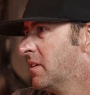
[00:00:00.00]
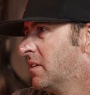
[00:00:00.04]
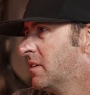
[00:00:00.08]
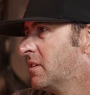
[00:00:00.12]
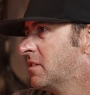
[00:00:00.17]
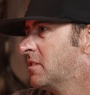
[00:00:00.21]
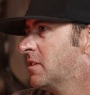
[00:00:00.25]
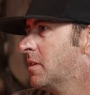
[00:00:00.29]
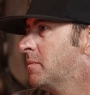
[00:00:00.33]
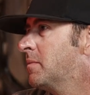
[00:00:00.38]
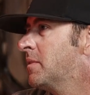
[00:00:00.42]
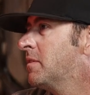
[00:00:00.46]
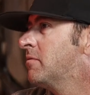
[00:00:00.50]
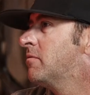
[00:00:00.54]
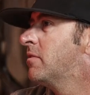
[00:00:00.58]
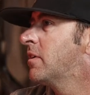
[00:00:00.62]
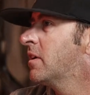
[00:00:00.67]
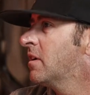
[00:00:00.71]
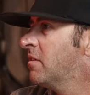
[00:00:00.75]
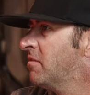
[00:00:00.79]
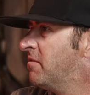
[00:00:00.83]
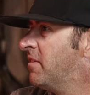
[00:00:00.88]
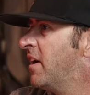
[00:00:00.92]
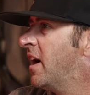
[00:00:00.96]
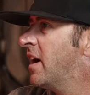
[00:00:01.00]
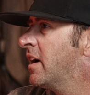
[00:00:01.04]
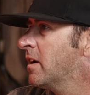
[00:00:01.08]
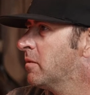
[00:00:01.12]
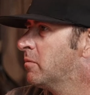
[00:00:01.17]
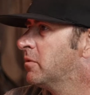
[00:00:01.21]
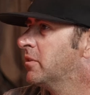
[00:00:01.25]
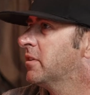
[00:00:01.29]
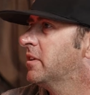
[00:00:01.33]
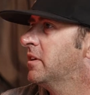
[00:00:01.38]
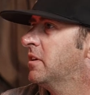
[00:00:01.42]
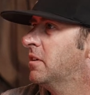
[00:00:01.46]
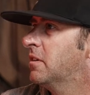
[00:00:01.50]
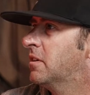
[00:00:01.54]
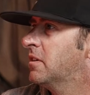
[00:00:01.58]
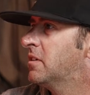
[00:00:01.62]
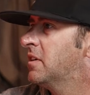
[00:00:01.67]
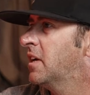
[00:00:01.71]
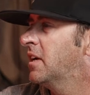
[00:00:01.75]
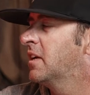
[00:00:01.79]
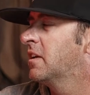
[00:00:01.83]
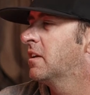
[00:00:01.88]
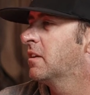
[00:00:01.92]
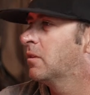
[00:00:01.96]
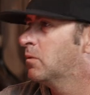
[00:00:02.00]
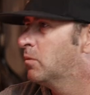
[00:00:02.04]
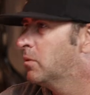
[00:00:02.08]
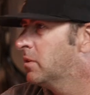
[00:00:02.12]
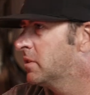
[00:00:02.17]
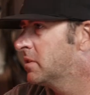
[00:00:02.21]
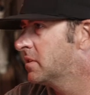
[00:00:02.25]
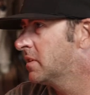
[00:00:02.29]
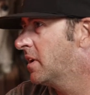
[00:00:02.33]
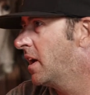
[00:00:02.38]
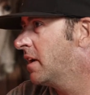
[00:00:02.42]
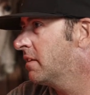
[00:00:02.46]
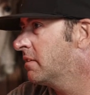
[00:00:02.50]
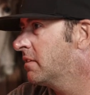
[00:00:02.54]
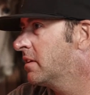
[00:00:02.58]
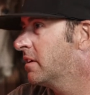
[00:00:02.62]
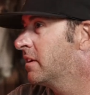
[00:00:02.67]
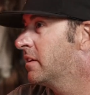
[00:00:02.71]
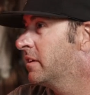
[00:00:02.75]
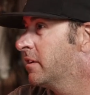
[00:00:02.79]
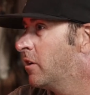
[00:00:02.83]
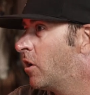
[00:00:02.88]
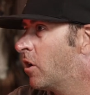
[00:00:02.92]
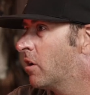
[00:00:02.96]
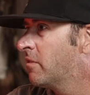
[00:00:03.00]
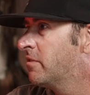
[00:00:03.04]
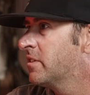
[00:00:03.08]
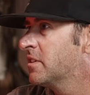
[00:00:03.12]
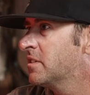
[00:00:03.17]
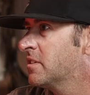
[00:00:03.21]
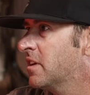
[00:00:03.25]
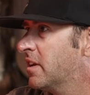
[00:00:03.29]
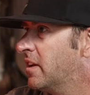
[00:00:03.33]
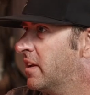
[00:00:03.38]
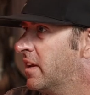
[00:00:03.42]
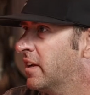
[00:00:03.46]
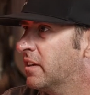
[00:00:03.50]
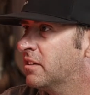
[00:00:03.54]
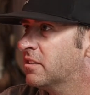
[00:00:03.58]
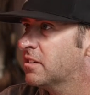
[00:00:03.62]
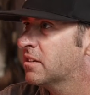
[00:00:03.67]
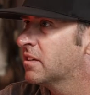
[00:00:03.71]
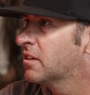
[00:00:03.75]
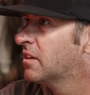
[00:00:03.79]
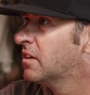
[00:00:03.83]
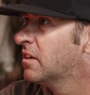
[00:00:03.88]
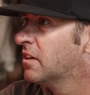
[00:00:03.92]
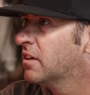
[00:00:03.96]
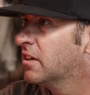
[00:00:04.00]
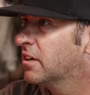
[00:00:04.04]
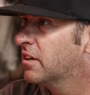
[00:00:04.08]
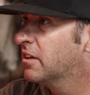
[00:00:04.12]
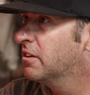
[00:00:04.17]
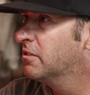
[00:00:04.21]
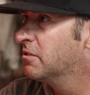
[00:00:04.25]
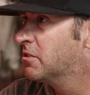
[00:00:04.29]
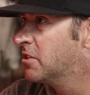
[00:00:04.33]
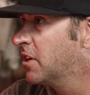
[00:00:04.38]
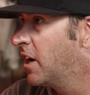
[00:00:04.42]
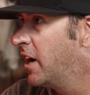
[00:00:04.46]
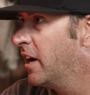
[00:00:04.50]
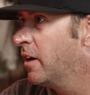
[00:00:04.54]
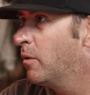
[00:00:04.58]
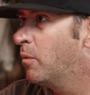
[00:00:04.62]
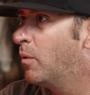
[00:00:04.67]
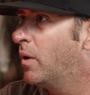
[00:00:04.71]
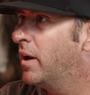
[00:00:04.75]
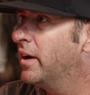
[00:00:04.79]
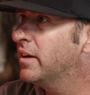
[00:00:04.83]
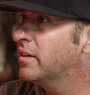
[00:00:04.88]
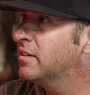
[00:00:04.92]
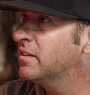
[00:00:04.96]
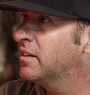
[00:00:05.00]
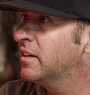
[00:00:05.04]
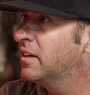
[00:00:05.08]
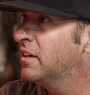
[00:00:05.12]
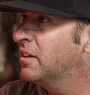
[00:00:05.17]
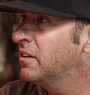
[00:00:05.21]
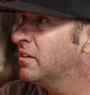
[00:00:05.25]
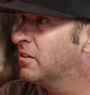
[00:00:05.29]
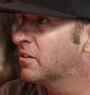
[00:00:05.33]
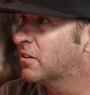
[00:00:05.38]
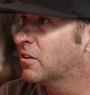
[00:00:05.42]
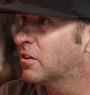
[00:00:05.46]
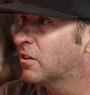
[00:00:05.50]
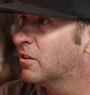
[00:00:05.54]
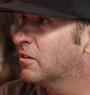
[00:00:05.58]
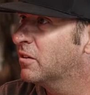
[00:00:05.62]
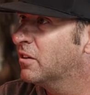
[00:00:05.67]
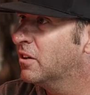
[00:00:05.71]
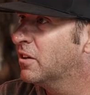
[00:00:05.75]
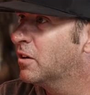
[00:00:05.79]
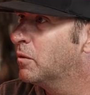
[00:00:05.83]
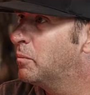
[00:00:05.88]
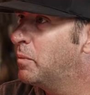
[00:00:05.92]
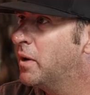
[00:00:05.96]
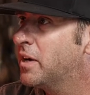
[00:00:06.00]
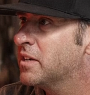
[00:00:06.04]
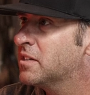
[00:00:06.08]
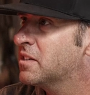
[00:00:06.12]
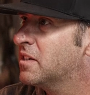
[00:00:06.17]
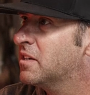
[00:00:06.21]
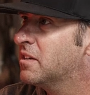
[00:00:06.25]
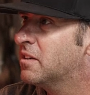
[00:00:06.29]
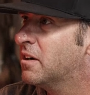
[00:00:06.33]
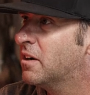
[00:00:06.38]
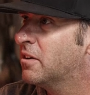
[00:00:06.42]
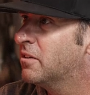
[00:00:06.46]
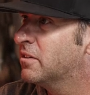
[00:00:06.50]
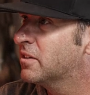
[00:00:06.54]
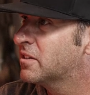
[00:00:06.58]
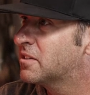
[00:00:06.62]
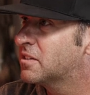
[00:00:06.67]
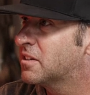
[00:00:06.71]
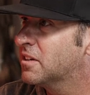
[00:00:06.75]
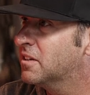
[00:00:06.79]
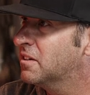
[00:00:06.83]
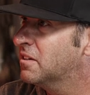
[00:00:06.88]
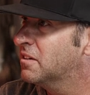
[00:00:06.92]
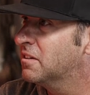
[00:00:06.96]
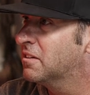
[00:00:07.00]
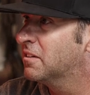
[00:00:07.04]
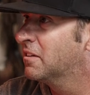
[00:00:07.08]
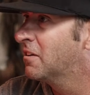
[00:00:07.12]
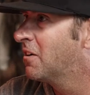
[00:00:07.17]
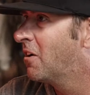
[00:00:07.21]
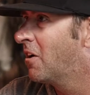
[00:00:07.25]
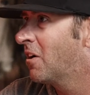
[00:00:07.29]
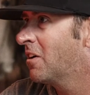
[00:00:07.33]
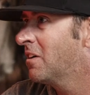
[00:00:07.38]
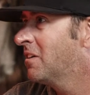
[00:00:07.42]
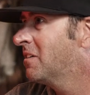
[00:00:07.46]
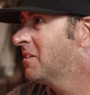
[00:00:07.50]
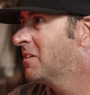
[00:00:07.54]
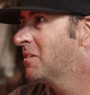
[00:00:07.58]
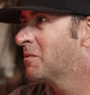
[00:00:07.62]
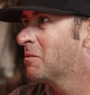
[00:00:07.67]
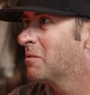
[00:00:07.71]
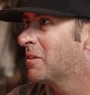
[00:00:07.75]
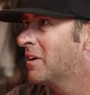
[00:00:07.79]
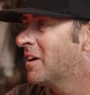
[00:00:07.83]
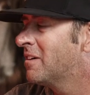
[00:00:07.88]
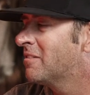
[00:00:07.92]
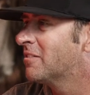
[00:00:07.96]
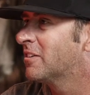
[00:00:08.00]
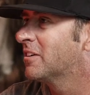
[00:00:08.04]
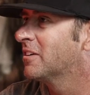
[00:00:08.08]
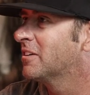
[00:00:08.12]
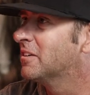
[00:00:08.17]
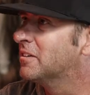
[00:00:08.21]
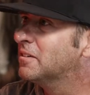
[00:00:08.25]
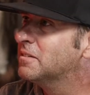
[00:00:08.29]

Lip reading: something very valuable that you could take into the woods and ethically harvest that next, giant whitetail or, pesky doe that's getting into the garden or whatever.